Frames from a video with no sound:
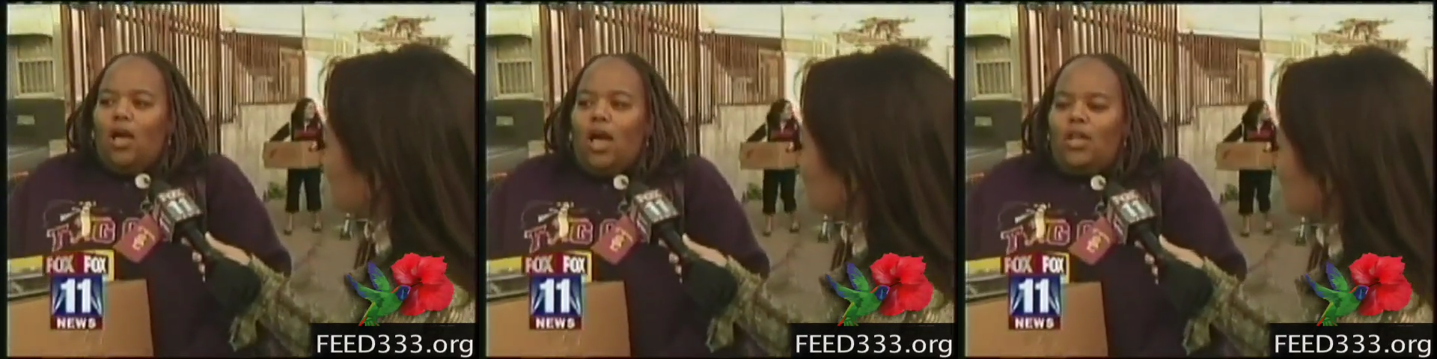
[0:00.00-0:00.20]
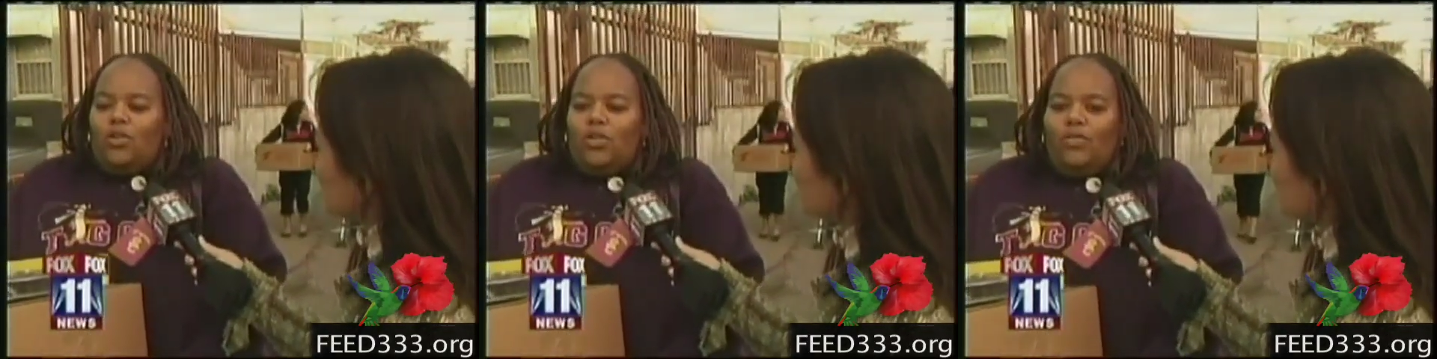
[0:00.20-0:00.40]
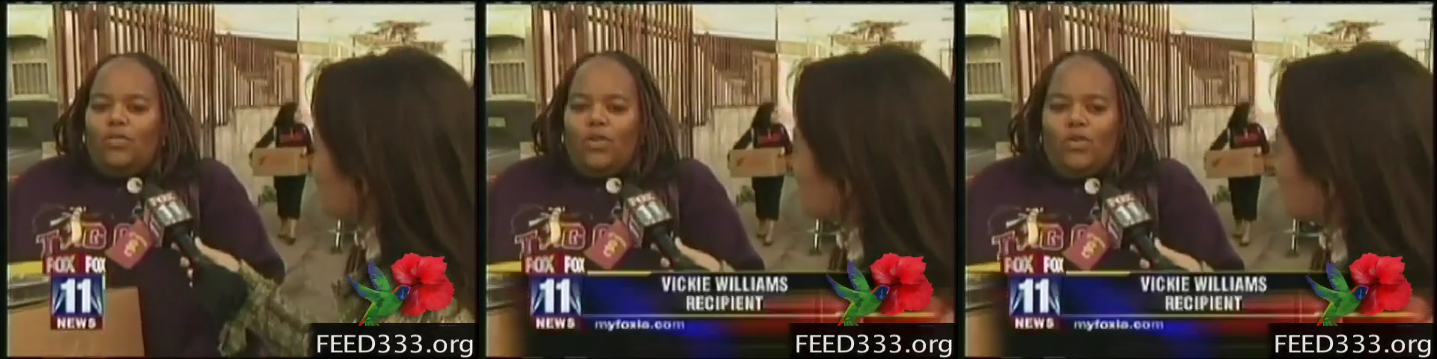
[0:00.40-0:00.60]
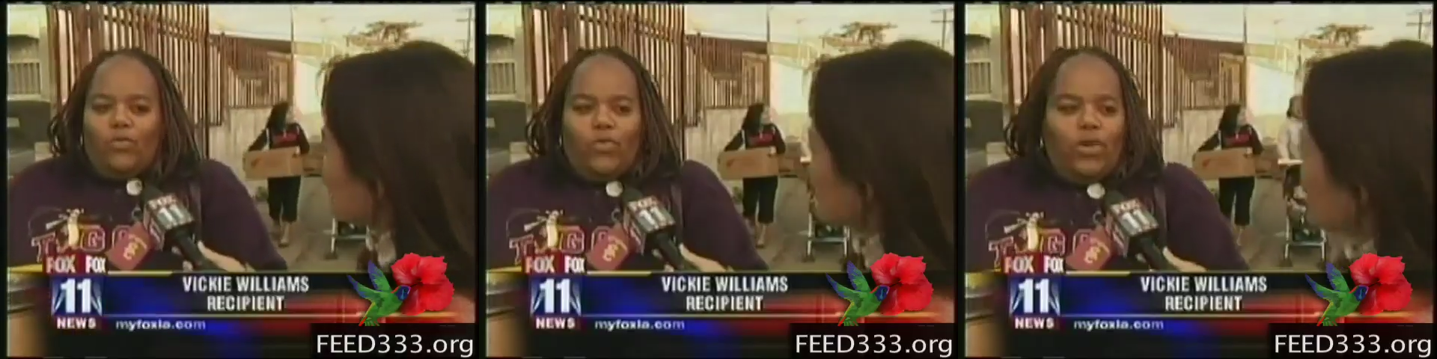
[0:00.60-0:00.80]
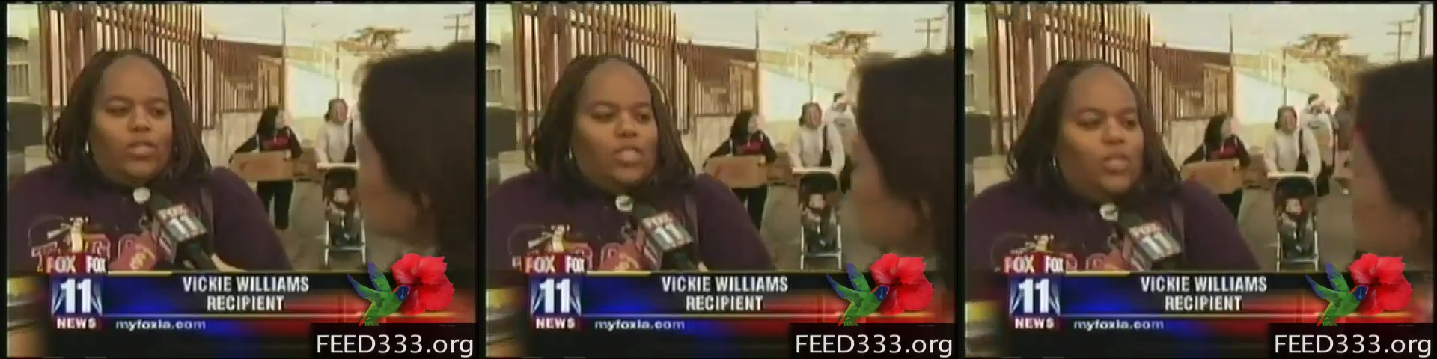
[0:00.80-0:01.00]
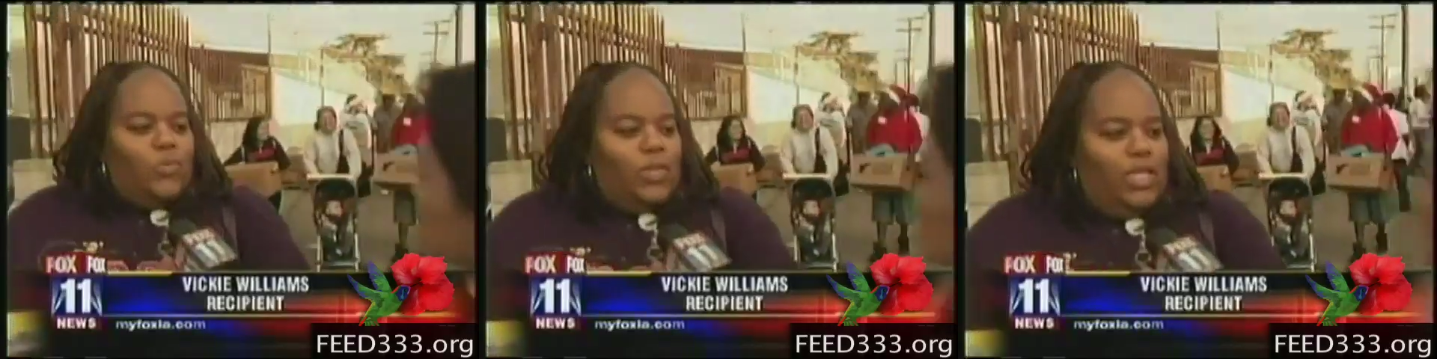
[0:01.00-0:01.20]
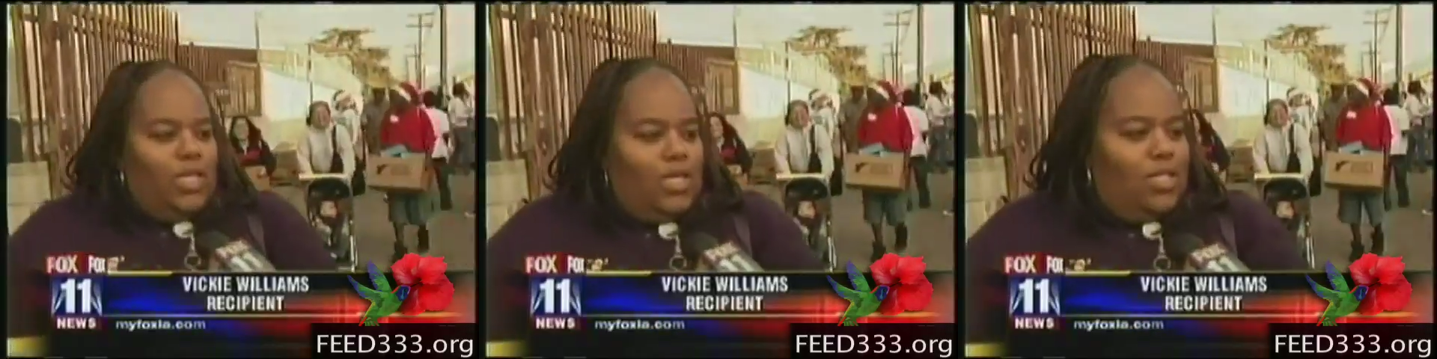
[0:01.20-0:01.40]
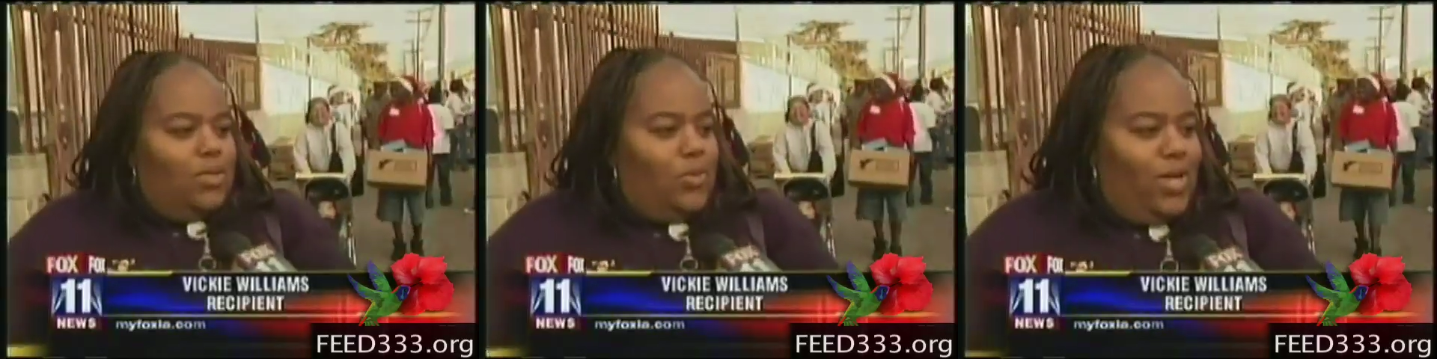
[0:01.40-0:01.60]
I don't even know if words can really
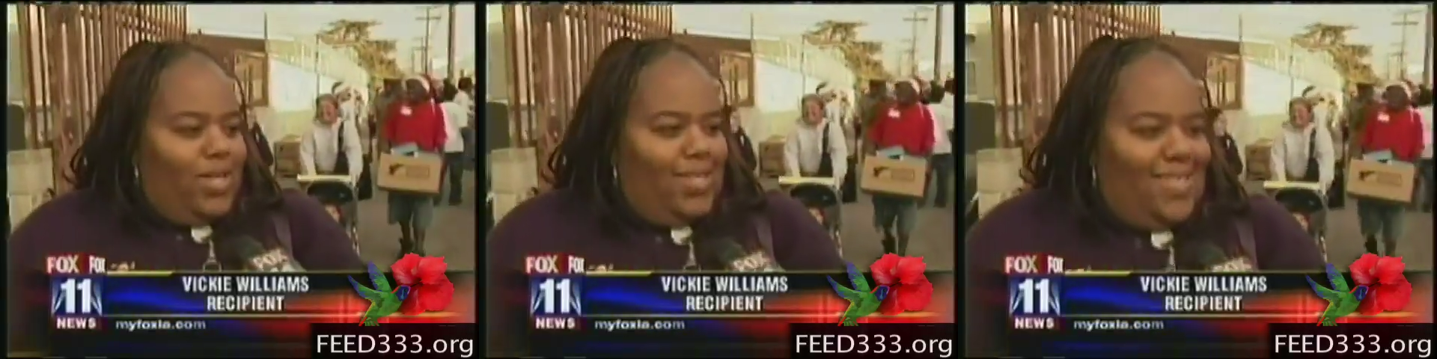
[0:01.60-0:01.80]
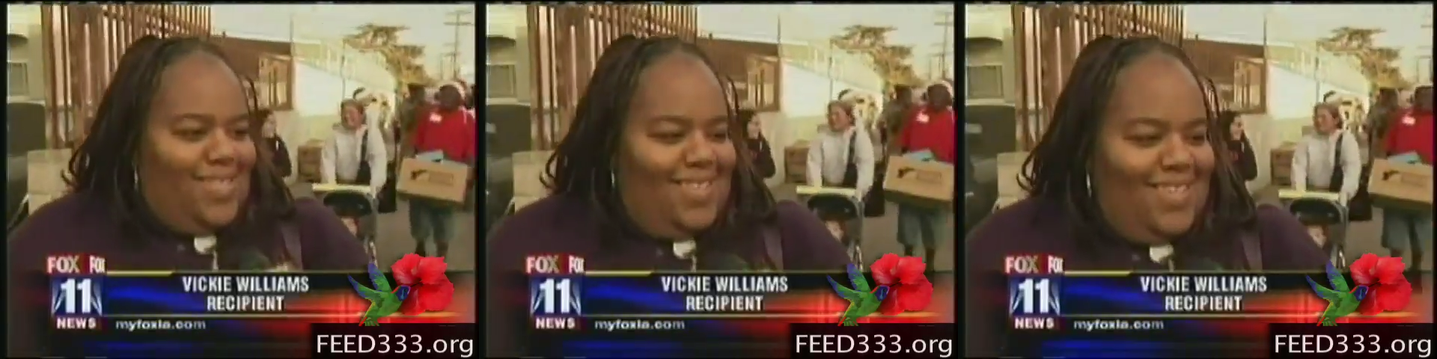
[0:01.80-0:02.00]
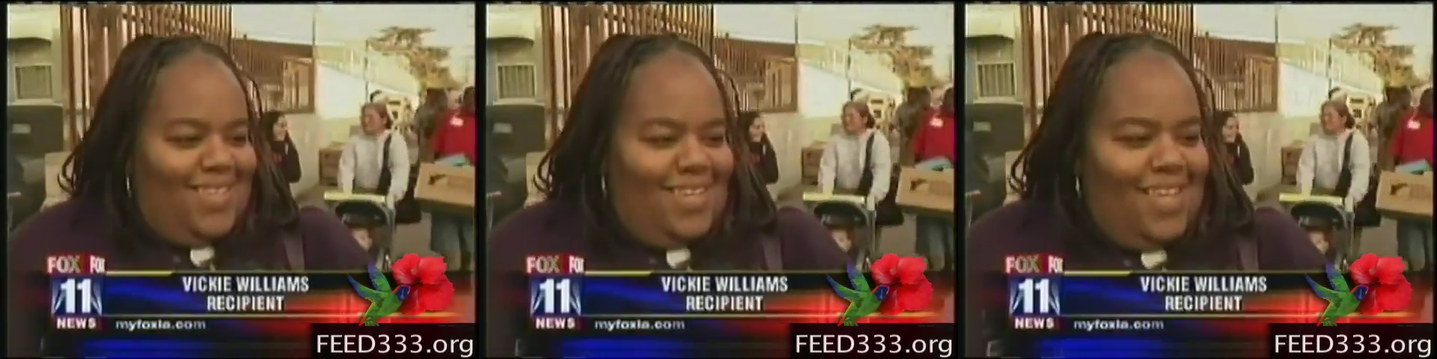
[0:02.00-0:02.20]
express